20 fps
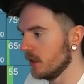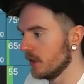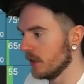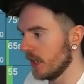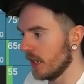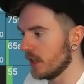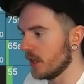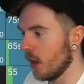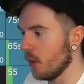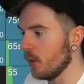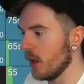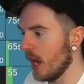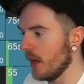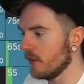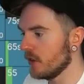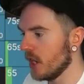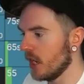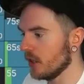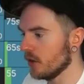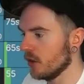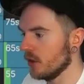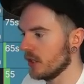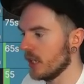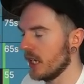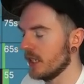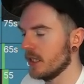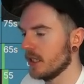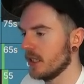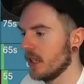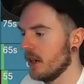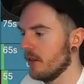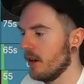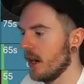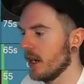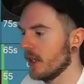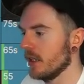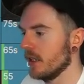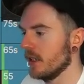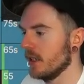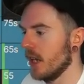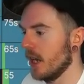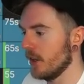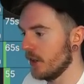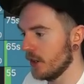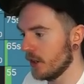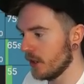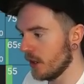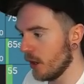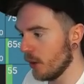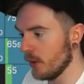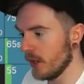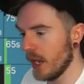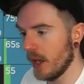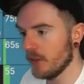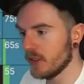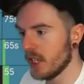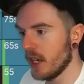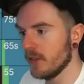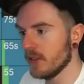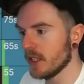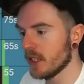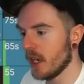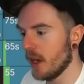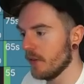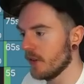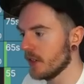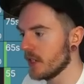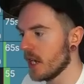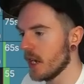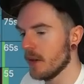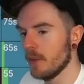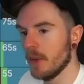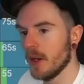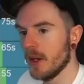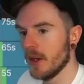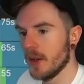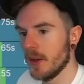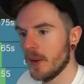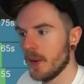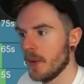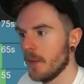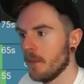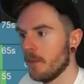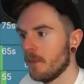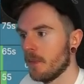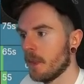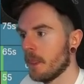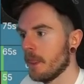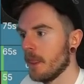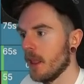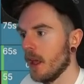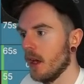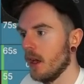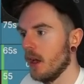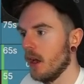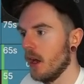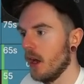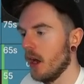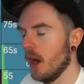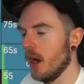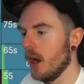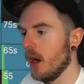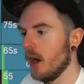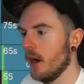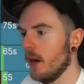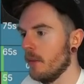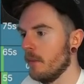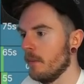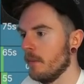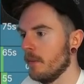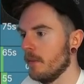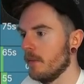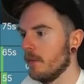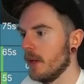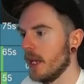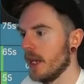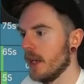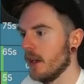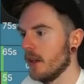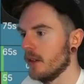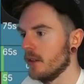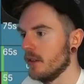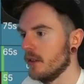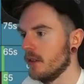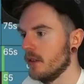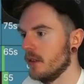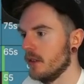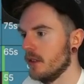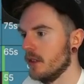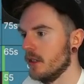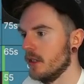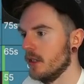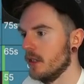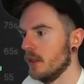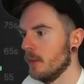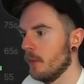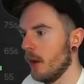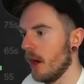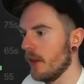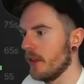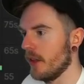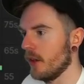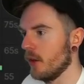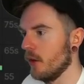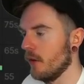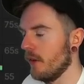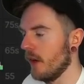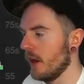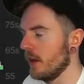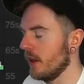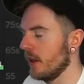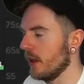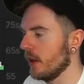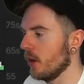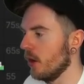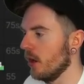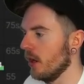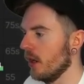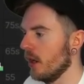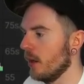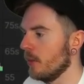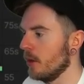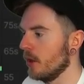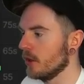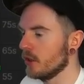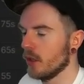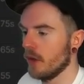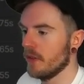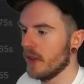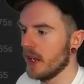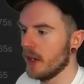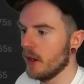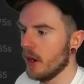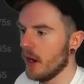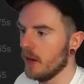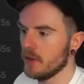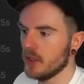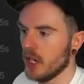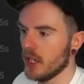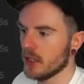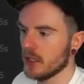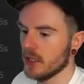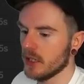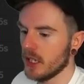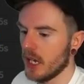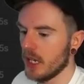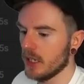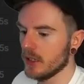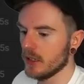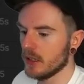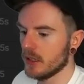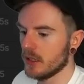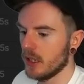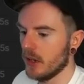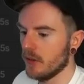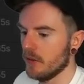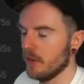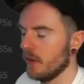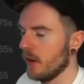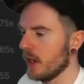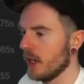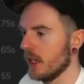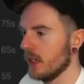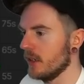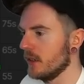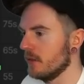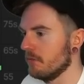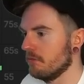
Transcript: They don't have jacks or tens theoretically, and they they only have sevens half the time. Um, here, but I think you'll find that they call a lot more. So if they don't have jacks and tens, then fucking.